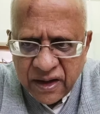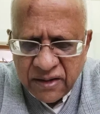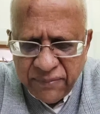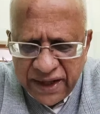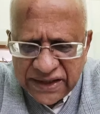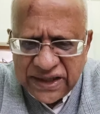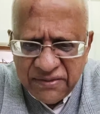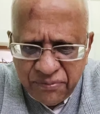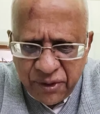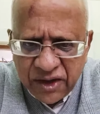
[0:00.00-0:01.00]
the major
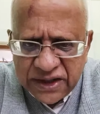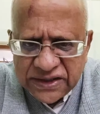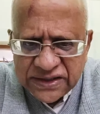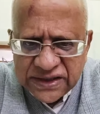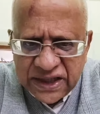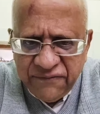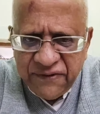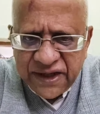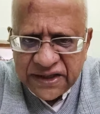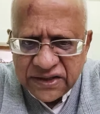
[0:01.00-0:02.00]
importance and
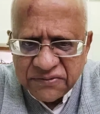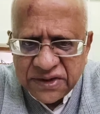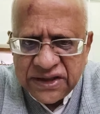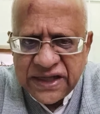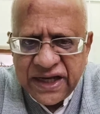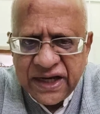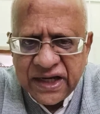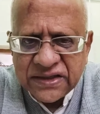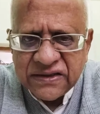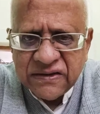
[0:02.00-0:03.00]
significance of these
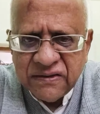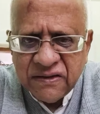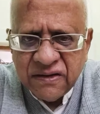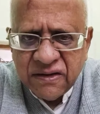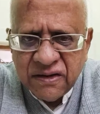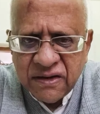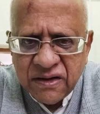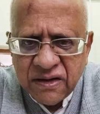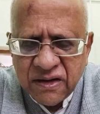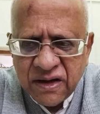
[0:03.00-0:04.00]
areas
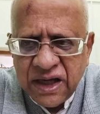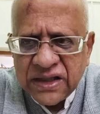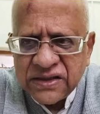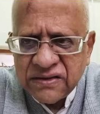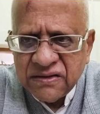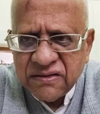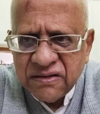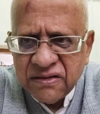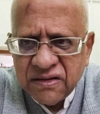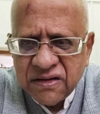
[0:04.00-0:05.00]
is
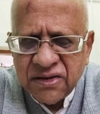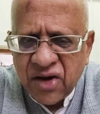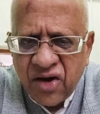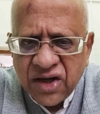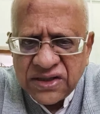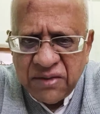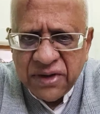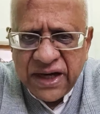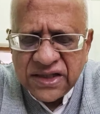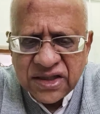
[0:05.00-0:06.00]
not some
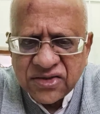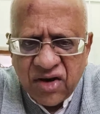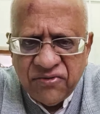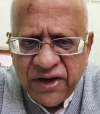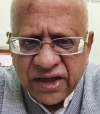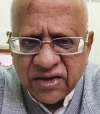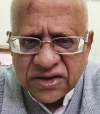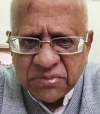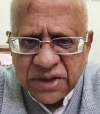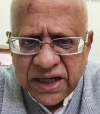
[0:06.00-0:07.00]
religious conflict or
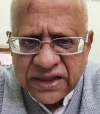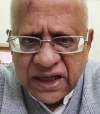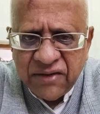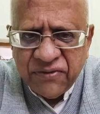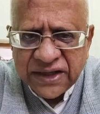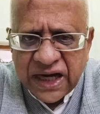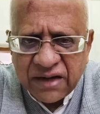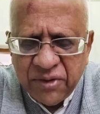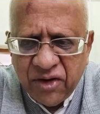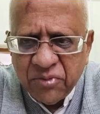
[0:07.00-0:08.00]
something like that. In fact,
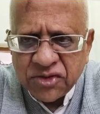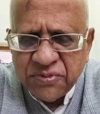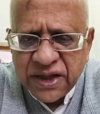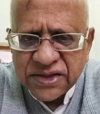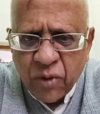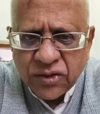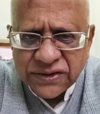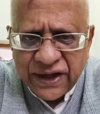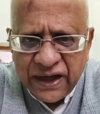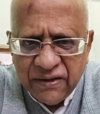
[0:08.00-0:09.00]
that may almost be a
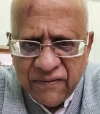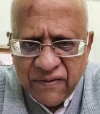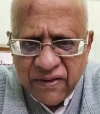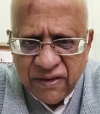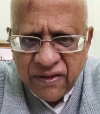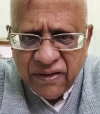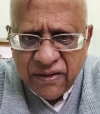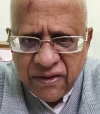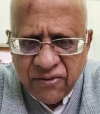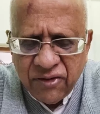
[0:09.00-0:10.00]
smokescreen
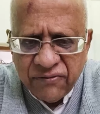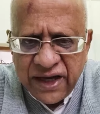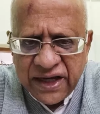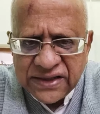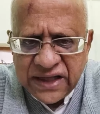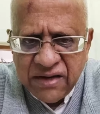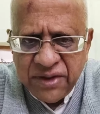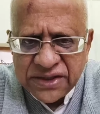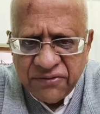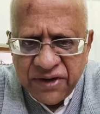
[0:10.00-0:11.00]
for various
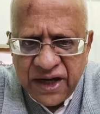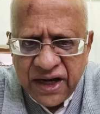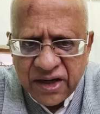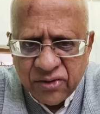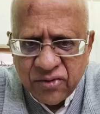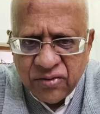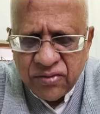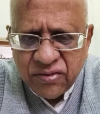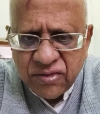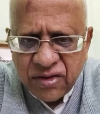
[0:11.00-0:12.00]
enemies of India
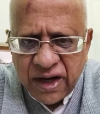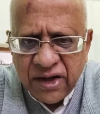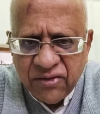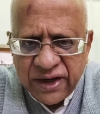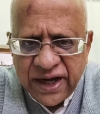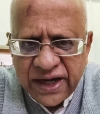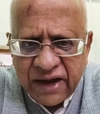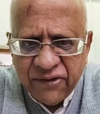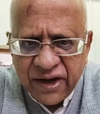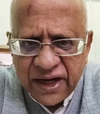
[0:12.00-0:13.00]
to try to create
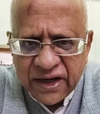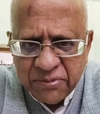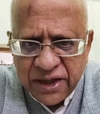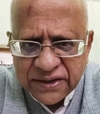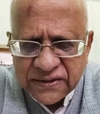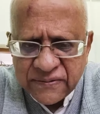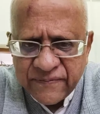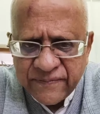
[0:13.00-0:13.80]
havoc and trouble us.